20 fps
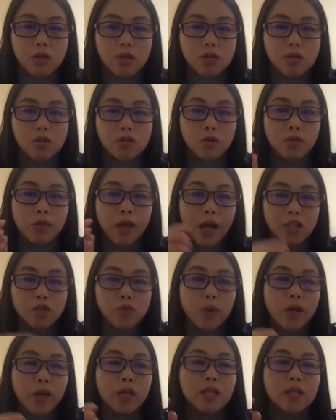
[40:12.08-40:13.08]
So that's
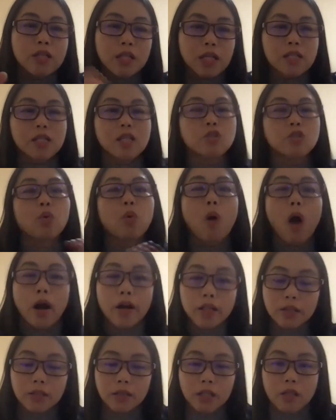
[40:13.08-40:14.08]
why it's easy to
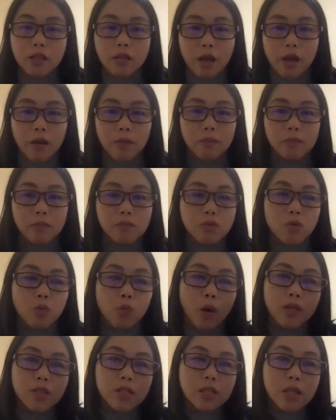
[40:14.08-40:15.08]
quarantine them. So
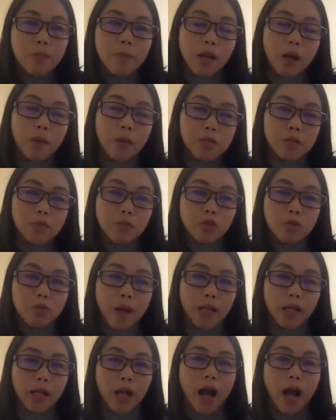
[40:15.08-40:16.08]
once they become
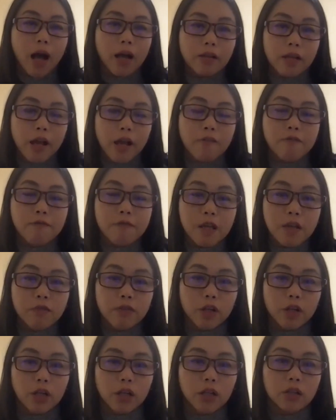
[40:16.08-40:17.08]
symptomatic, ah, they I have see.
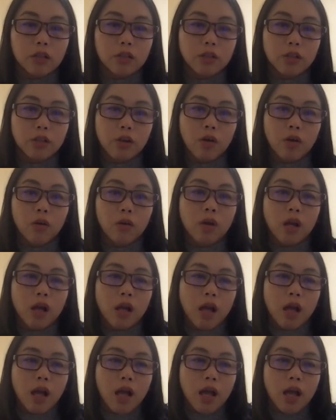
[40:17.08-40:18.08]
fever, you know,
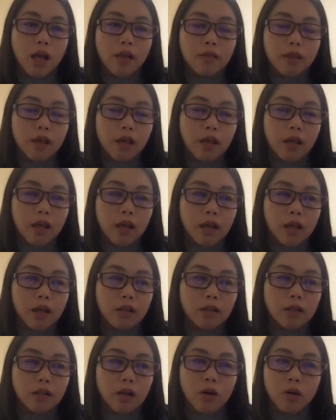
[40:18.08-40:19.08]
and
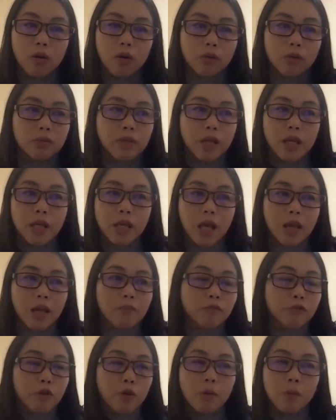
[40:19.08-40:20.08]
then, oh, they came
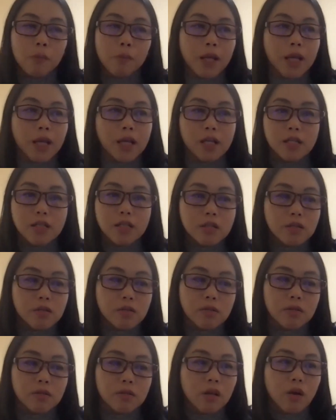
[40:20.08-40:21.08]
from a place
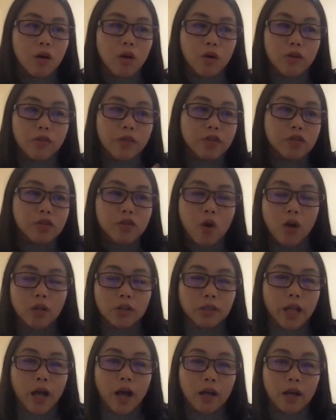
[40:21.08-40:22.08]
or there's
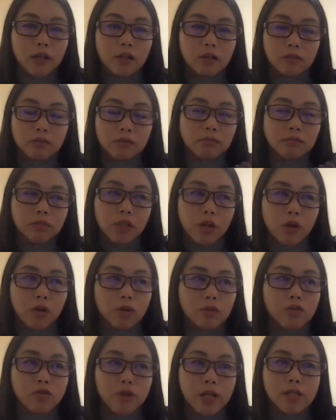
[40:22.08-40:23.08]
contact, you know,
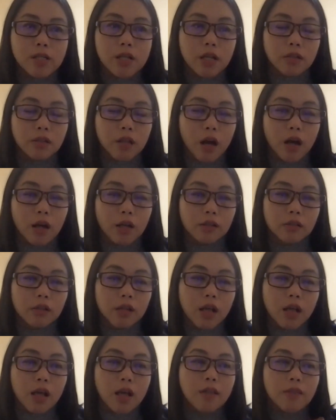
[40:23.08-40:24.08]
tracing done,
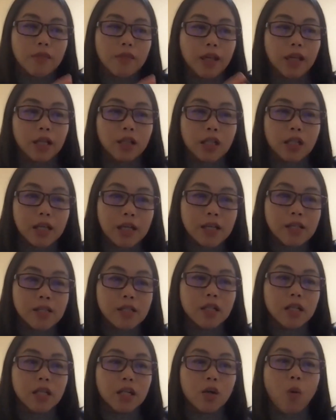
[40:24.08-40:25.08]
they can
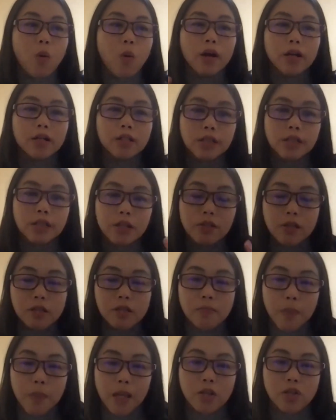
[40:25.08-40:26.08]
easily quarantine
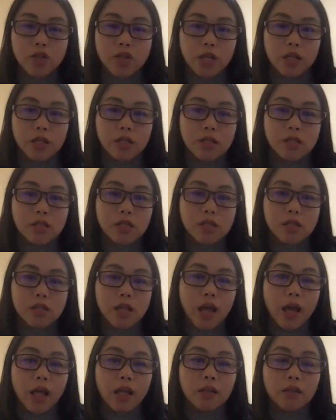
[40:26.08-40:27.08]
these patients
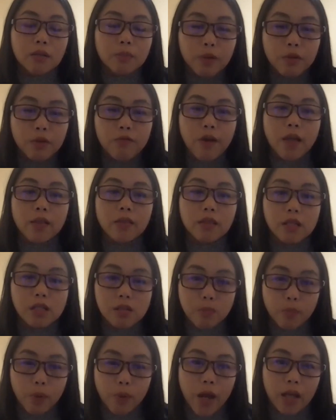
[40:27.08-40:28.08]
and prevent the
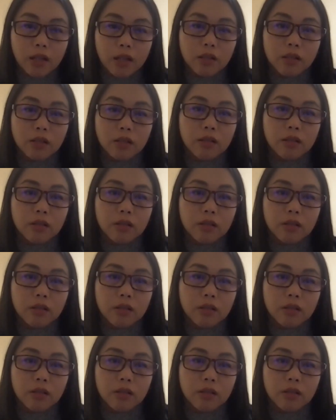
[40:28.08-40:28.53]
spread.